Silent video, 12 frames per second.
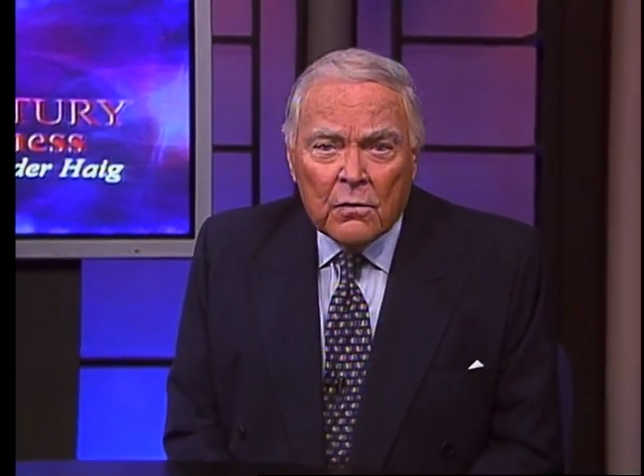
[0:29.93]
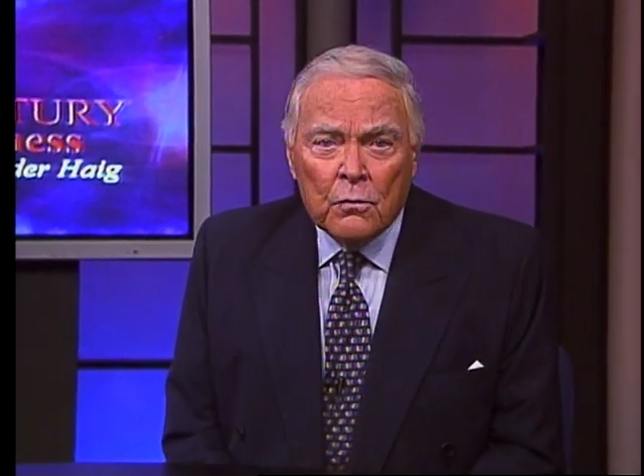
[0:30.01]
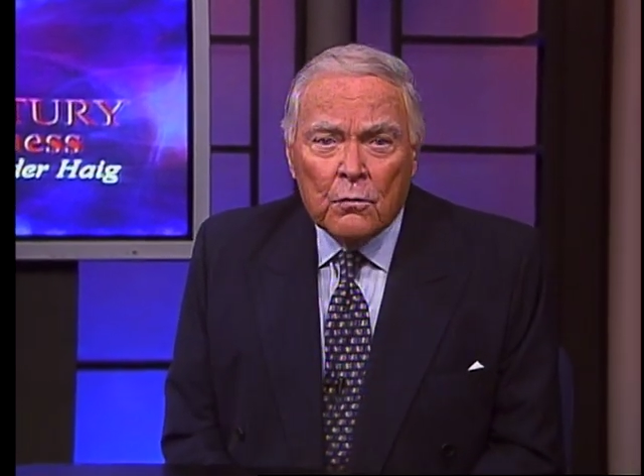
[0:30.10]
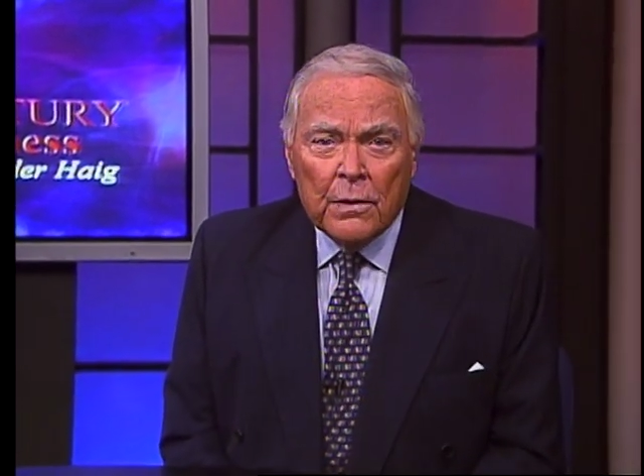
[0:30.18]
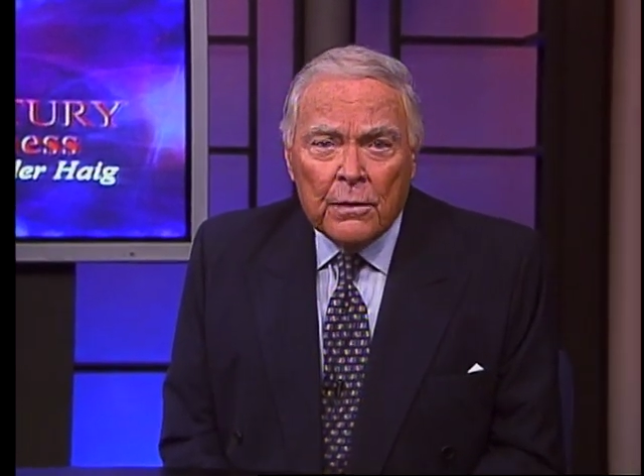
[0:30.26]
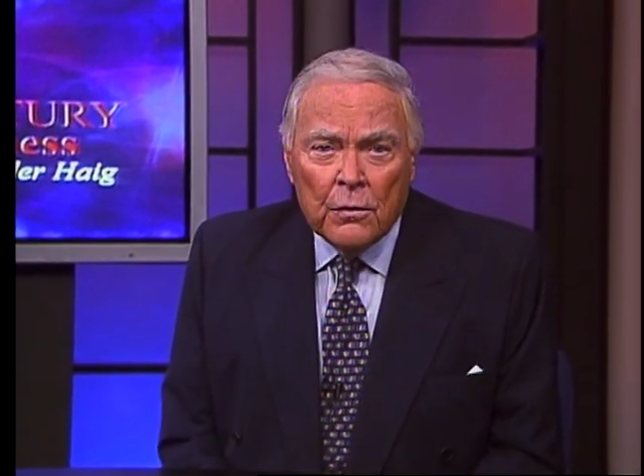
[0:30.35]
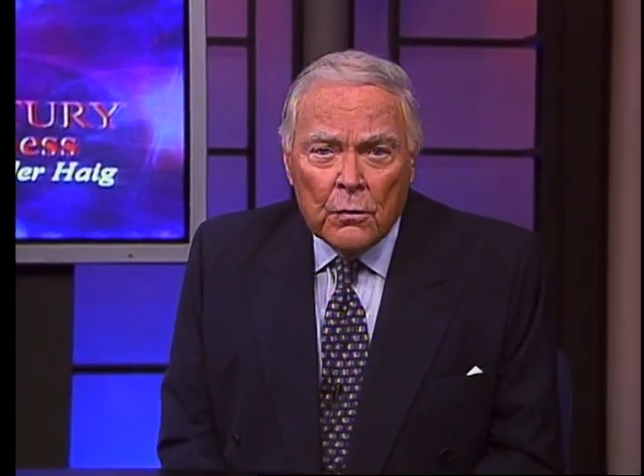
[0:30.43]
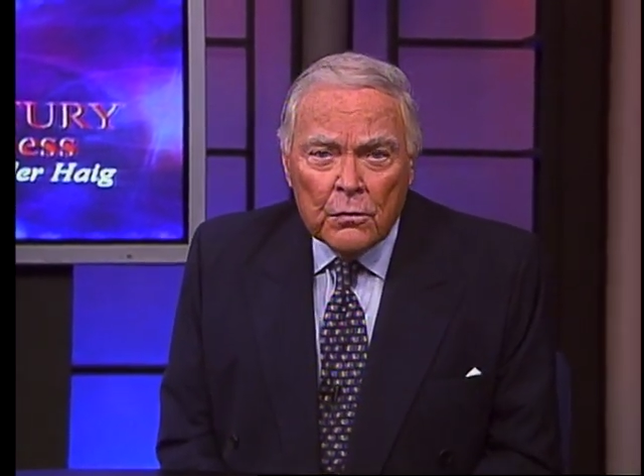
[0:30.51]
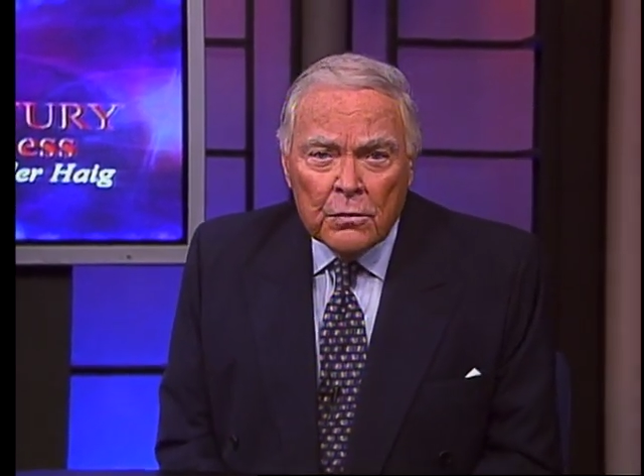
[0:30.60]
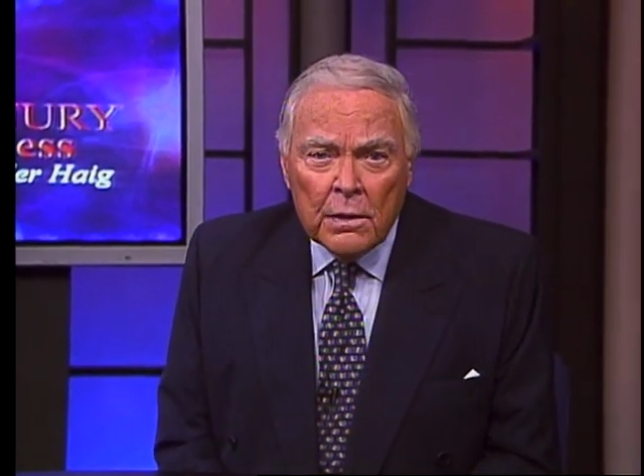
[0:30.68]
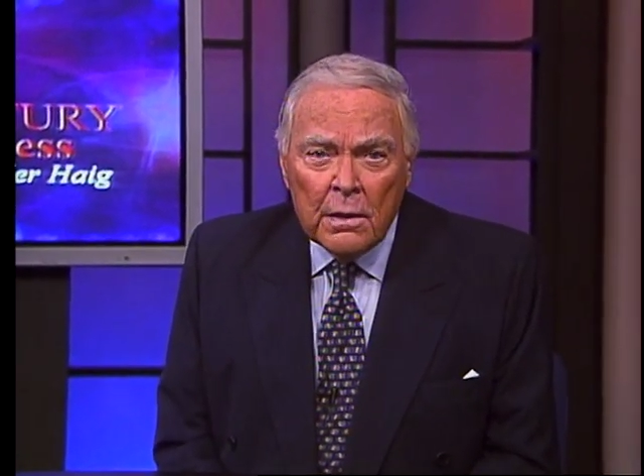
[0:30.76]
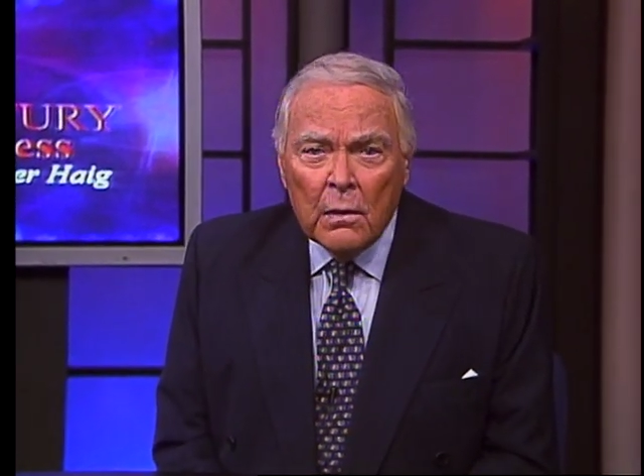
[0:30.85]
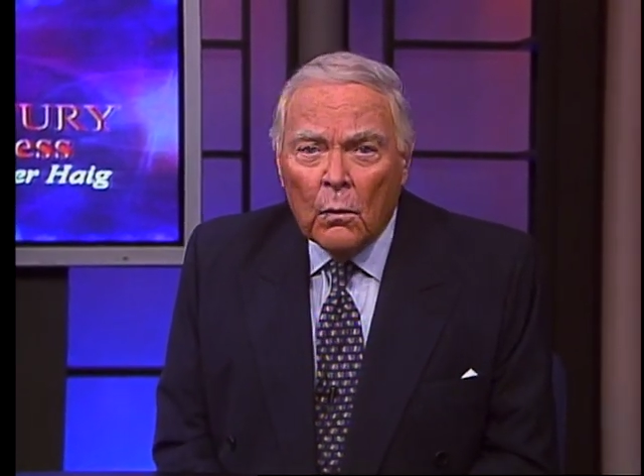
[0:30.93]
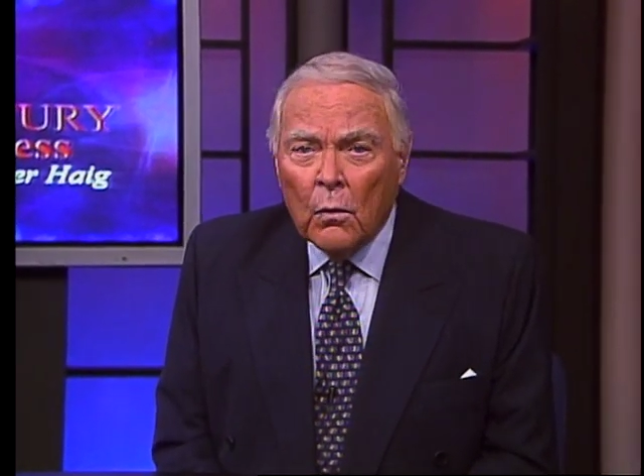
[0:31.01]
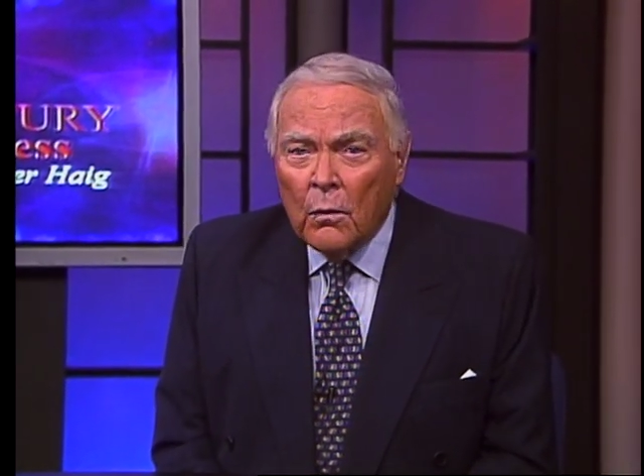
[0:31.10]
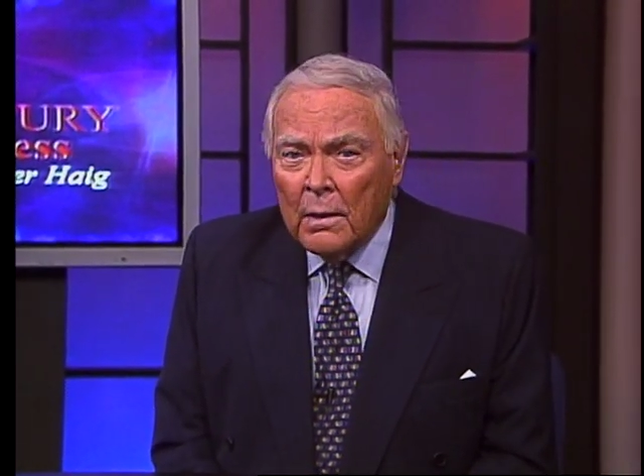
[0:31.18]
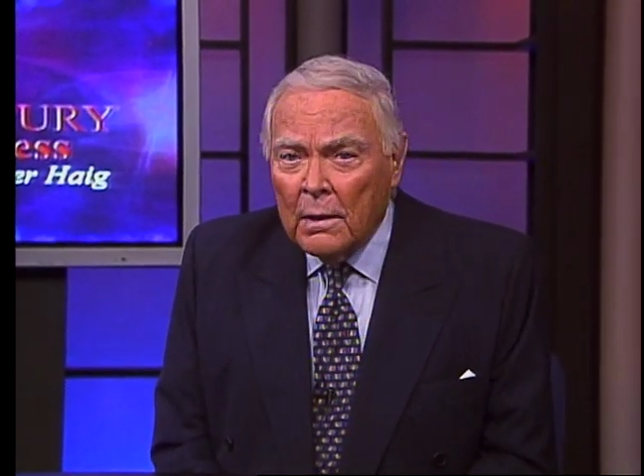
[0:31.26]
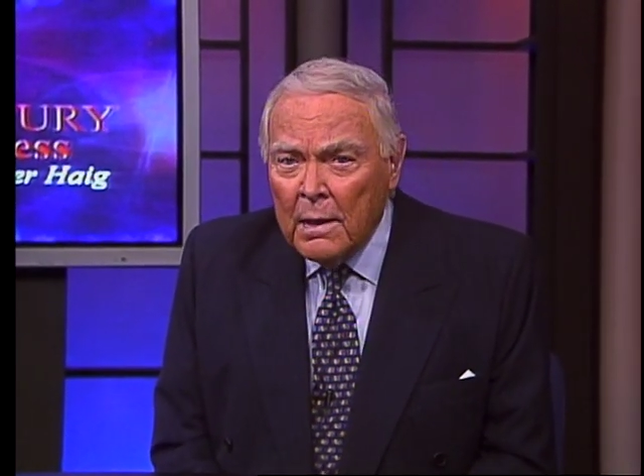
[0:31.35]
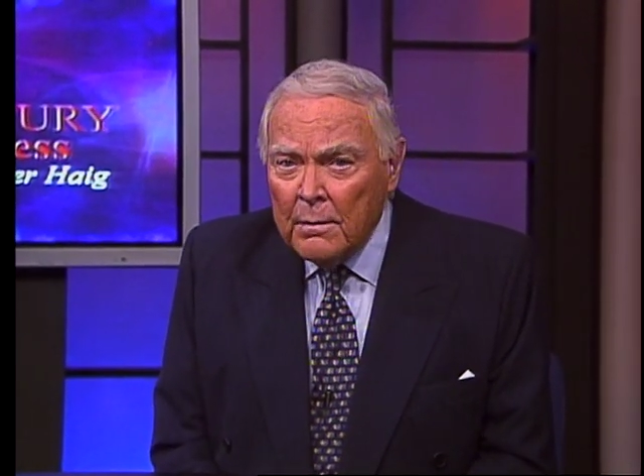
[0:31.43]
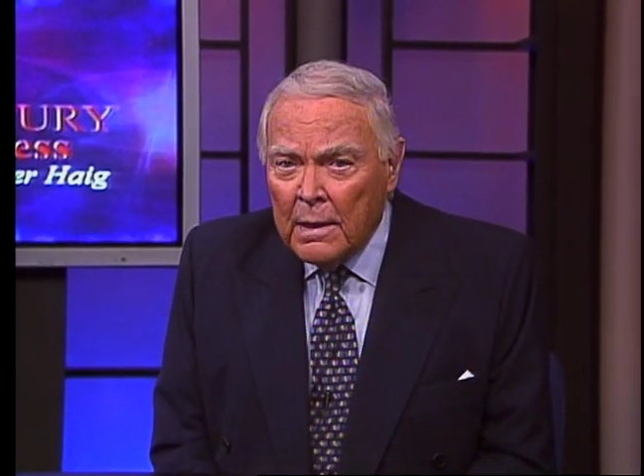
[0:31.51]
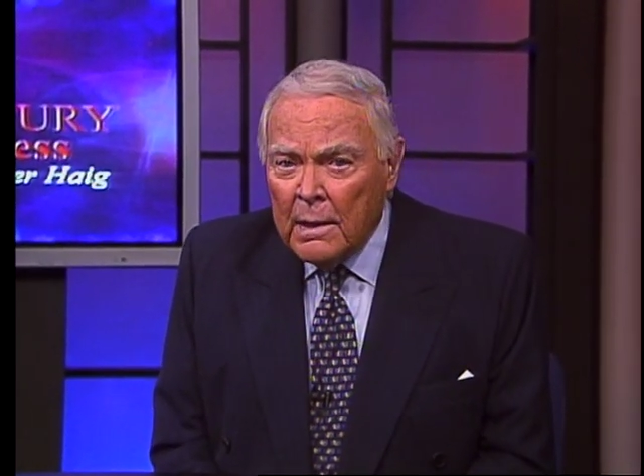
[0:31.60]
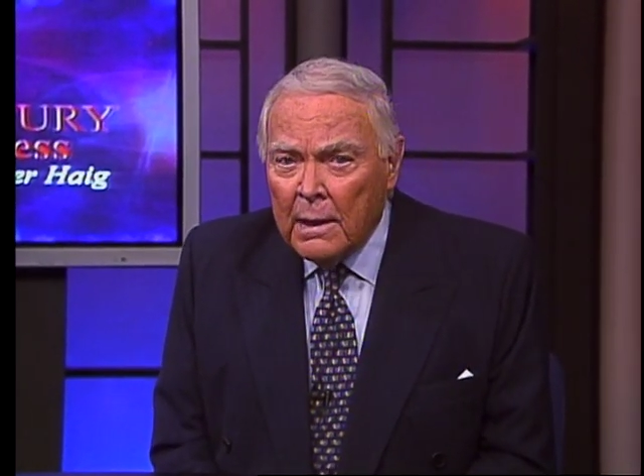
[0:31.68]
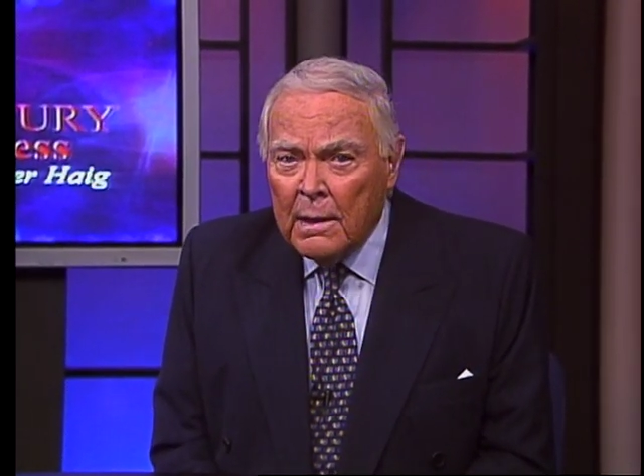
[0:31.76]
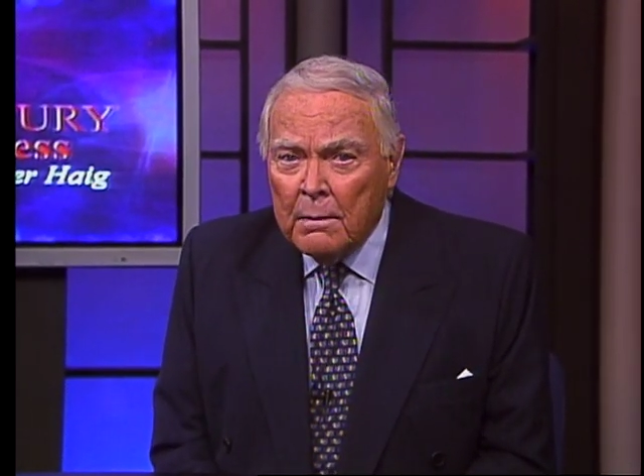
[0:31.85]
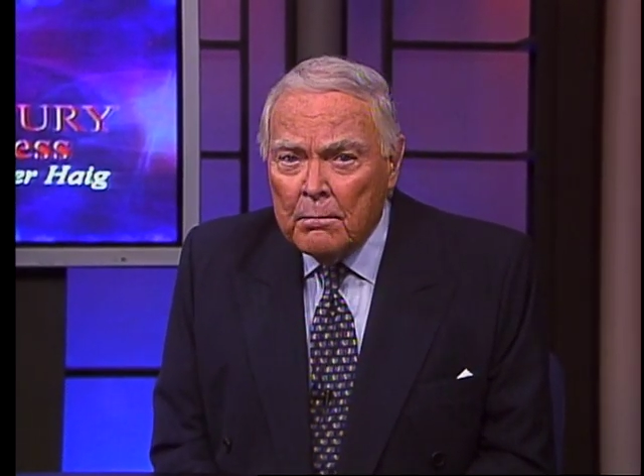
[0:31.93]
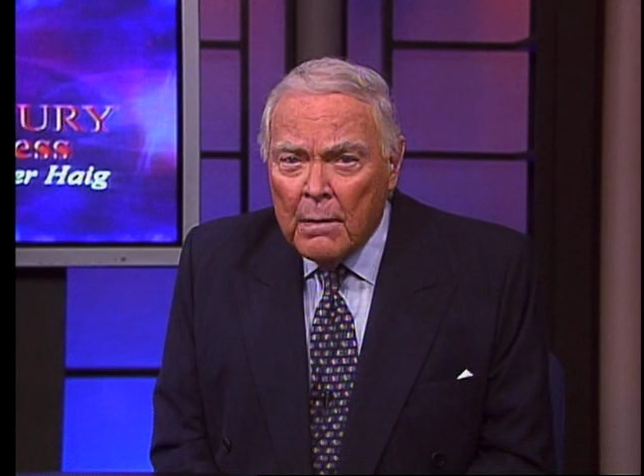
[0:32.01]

to reducing or eliminating